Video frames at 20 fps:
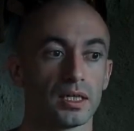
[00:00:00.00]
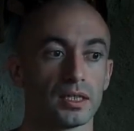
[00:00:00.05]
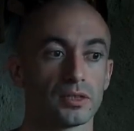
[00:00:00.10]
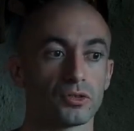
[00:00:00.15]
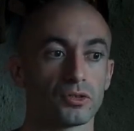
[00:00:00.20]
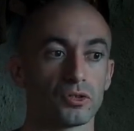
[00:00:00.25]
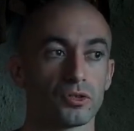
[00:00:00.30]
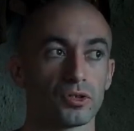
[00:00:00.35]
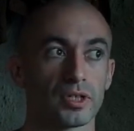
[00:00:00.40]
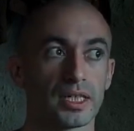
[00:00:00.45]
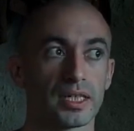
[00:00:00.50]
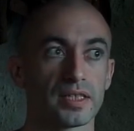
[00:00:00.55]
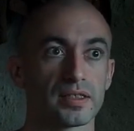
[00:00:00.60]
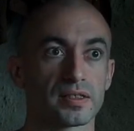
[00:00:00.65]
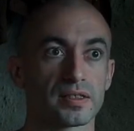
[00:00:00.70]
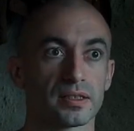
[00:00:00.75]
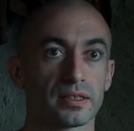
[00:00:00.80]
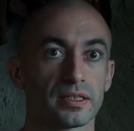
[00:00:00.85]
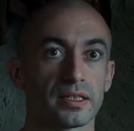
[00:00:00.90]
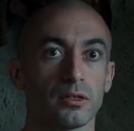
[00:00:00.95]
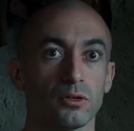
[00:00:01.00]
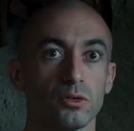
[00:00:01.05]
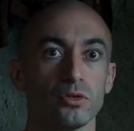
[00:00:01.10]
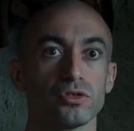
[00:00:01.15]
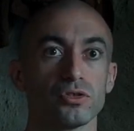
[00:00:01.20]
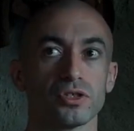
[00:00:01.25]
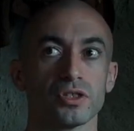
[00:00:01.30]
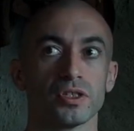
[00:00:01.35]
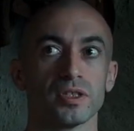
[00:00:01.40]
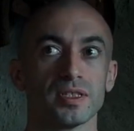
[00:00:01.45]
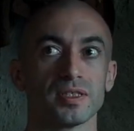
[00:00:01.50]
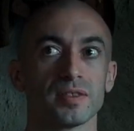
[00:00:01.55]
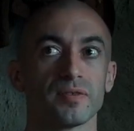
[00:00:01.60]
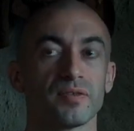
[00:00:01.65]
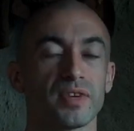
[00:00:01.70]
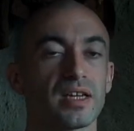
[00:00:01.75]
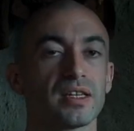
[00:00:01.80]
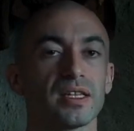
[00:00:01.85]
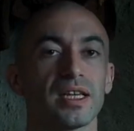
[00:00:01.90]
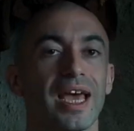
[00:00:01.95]
So you realize delusion is a
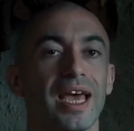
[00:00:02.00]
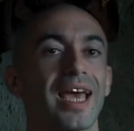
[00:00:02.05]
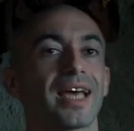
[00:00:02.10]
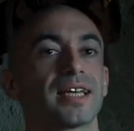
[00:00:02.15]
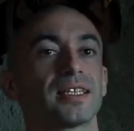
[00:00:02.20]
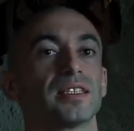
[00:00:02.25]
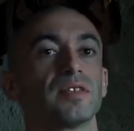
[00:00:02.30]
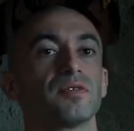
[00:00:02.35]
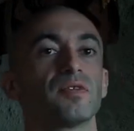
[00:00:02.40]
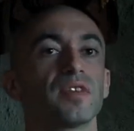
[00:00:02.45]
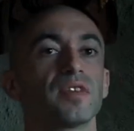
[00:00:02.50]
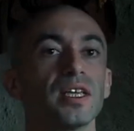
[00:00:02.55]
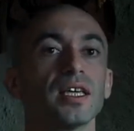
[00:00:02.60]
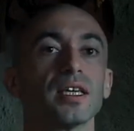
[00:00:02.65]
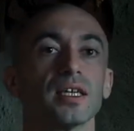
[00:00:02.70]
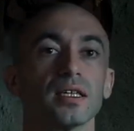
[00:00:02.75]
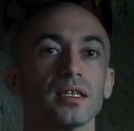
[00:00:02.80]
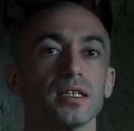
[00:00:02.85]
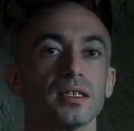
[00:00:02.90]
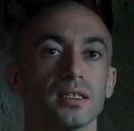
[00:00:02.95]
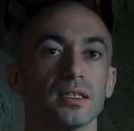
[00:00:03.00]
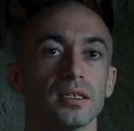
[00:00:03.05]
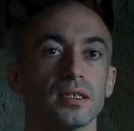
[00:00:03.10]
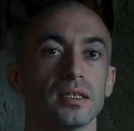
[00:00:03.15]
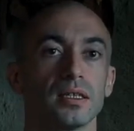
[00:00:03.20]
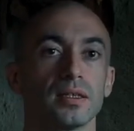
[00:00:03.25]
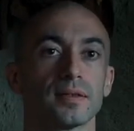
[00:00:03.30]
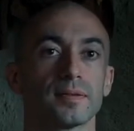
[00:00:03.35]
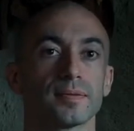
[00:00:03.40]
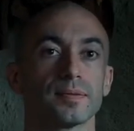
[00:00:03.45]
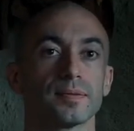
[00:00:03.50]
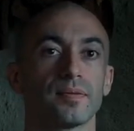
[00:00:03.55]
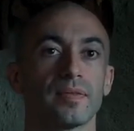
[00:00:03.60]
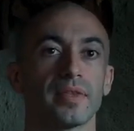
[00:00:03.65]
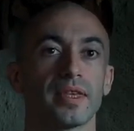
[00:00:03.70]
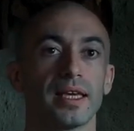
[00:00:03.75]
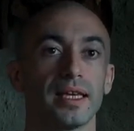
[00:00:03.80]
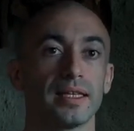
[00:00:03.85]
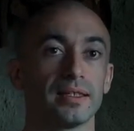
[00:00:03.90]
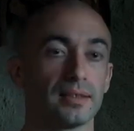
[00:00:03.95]
very active thing.
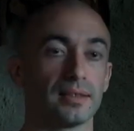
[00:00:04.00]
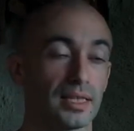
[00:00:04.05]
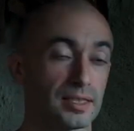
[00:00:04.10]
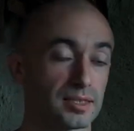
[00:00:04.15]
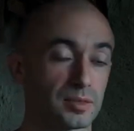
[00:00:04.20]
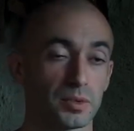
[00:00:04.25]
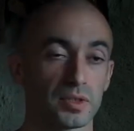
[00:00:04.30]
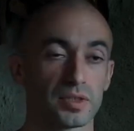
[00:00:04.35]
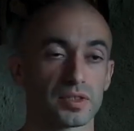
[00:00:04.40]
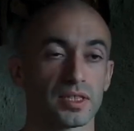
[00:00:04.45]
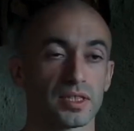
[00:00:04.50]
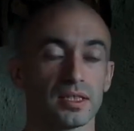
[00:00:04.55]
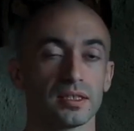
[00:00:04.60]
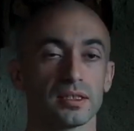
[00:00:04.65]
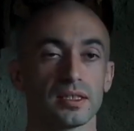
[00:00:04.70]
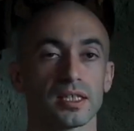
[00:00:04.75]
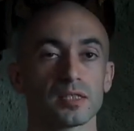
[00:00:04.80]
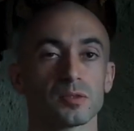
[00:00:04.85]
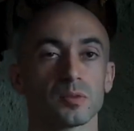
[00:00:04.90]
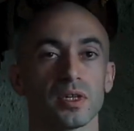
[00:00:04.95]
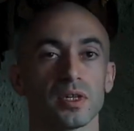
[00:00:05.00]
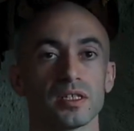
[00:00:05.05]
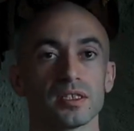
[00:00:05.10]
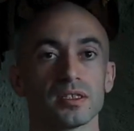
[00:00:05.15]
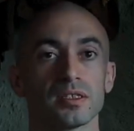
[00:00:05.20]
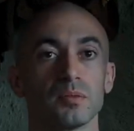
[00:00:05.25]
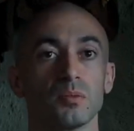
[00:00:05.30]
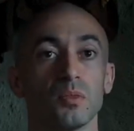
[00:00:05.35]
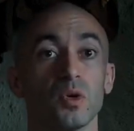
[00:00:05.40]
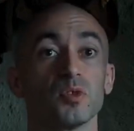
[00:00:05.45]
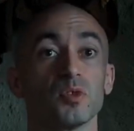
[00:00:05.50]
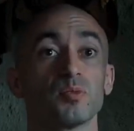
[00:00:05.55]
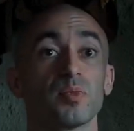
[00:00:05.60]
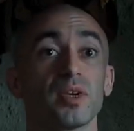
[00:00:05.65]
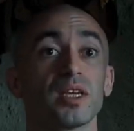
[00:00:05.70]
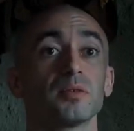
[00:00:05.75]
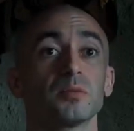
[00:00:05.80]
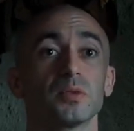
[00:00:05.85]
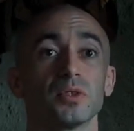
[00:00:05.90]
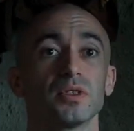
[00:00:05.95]
And as the Buddha said, that's why it's the most
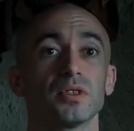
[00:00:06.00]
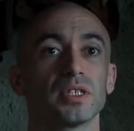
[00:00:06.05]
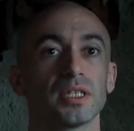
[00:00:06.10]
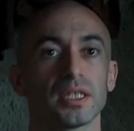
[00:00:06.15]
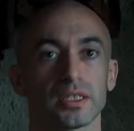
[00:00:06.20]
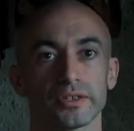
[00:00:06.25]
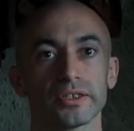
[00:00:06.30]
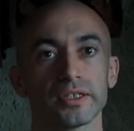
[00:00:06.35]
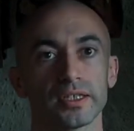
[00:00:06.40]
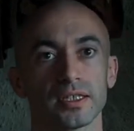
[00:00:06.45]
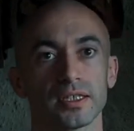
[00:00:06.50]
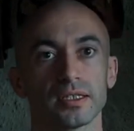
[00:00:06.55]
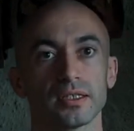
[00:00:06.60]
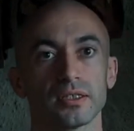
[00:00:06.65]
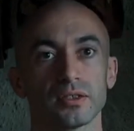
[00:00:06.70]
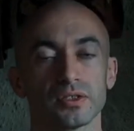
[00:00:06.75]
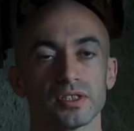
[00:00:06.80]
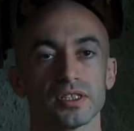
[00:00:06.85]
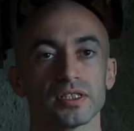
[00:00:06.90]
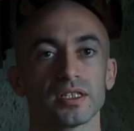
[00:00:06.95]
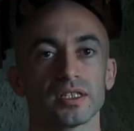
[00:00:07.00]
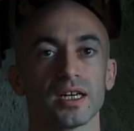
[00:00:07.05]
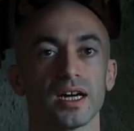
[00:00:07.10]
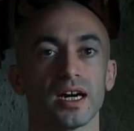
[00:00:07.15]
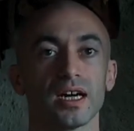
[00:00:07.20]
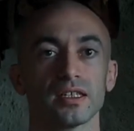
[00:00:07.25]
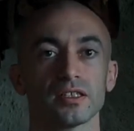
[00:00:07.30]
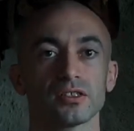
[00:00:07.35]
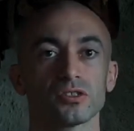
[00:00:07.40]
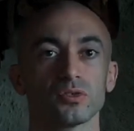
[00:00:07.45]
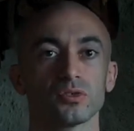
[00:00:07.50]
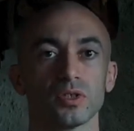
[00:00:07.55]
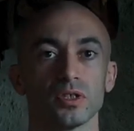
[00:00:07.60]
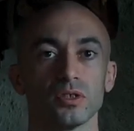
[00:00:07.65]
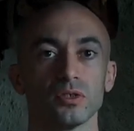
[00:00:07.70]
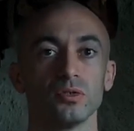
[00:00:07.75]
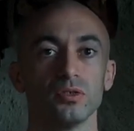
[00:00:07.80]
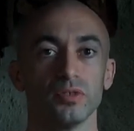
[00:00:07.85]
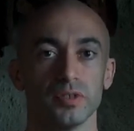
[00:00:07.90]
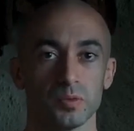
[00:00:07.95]
blameworthy, actually, because it's the hardest to
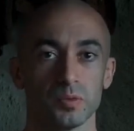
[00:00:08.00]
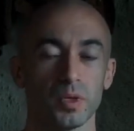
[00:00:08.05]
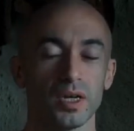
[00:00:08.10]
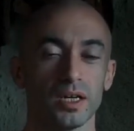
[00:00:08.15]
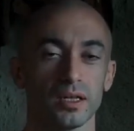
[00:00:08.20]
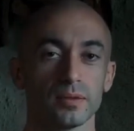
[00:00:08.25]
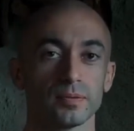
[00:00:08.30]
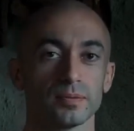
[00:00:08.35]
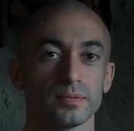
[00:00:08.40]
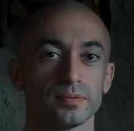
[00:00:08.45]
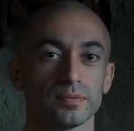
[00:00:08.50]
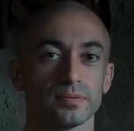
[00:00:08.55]
undo as well.